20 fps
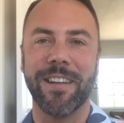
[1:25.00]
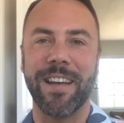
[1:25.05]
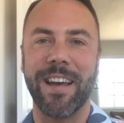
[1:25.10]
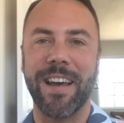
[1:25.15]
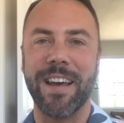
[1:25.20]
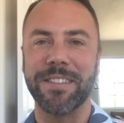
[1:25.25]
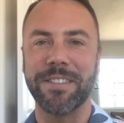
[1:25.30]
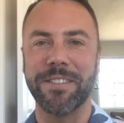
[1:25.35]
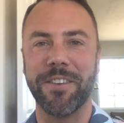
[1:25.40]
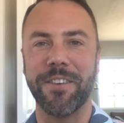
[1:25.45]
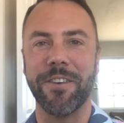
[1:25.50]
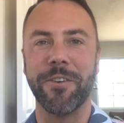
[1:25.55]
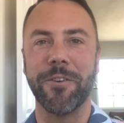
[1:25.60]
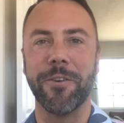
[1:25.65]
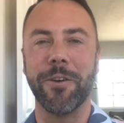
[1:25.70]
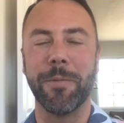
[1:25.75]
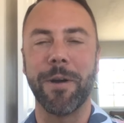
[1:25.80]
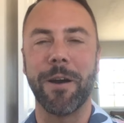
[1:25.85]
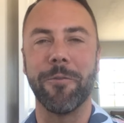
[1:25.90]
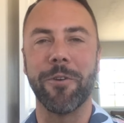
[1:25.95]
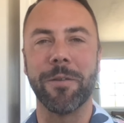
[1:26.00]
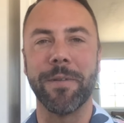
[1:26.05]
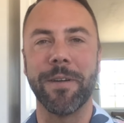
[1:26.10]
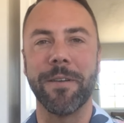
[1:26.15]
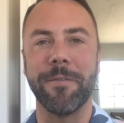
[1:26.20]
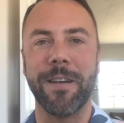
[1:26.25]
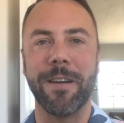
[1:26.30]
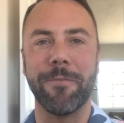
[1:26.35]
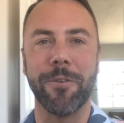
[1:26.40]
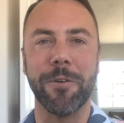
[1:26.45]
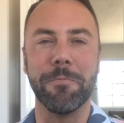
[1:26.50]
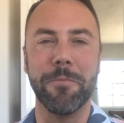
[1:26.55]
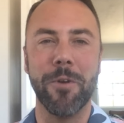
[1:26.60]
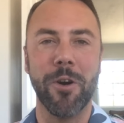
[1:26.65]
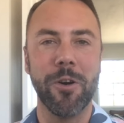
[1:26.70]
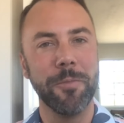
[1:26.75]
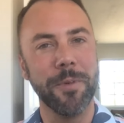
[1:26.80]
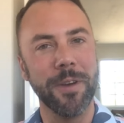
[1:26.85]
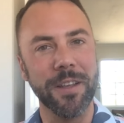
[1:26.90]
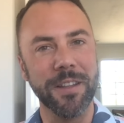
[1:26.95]
to ask you about one of my favorite
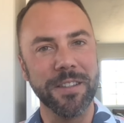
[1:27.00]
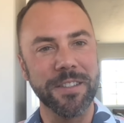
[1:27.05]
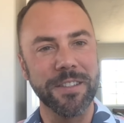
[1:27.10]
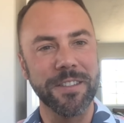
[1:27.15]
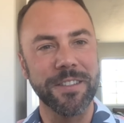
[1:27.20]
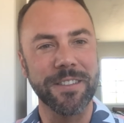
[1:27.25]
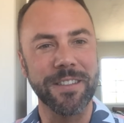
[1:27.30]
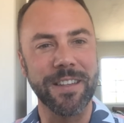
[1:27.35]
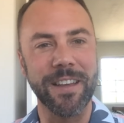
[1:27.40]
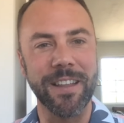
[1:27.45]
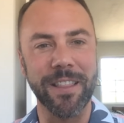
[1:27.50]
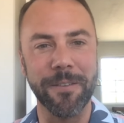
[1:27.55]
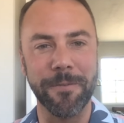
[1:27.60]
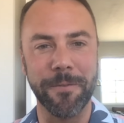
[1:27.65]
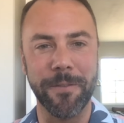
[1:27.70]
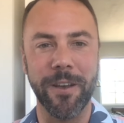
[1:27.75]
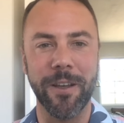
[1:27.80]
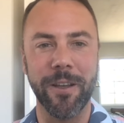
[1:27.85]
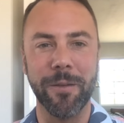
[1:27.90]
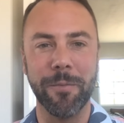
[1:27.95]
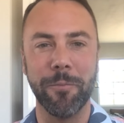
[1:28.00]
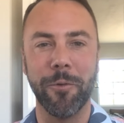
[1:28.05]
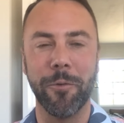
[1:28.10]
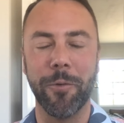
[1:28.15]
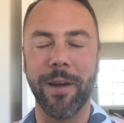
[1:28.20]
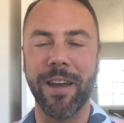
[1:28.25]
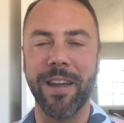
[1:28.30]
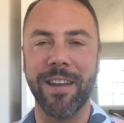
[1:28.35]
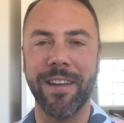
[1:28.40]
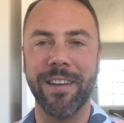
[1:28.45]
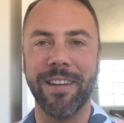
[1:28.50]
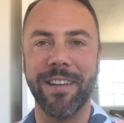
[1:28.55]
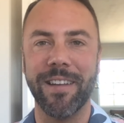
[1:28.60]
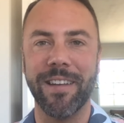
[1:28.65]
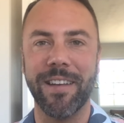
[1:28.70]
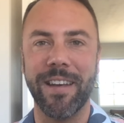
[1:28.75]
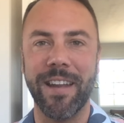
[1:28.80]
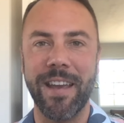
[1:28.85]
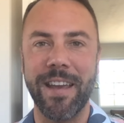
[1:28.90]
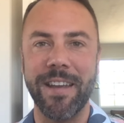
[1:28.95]
moments in the film when
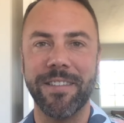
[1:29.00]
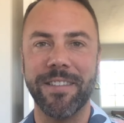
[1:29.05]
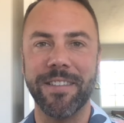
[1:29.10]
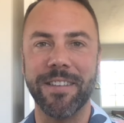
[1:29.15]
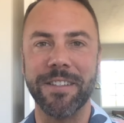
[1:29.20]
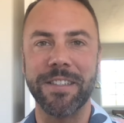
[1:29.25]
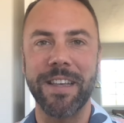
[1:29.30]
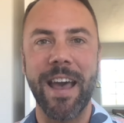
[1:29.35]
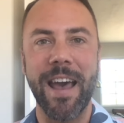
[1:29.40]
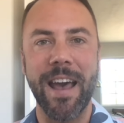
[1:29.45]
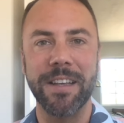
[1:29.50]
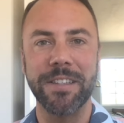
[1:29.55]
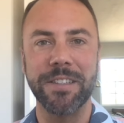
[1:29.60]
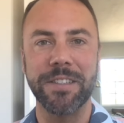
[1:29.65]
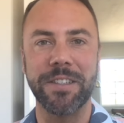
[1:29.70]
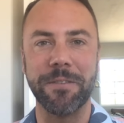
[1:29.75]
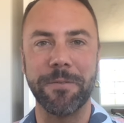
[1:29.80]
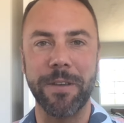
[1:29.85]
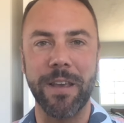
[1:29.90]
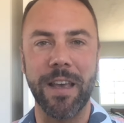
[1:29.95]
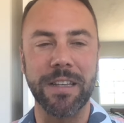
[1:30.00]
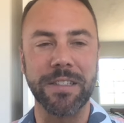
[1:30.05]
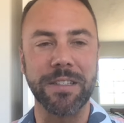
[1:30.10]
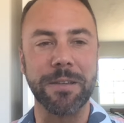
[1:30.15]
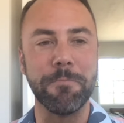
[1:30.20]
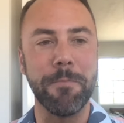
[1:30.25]
Nate is asked if he has a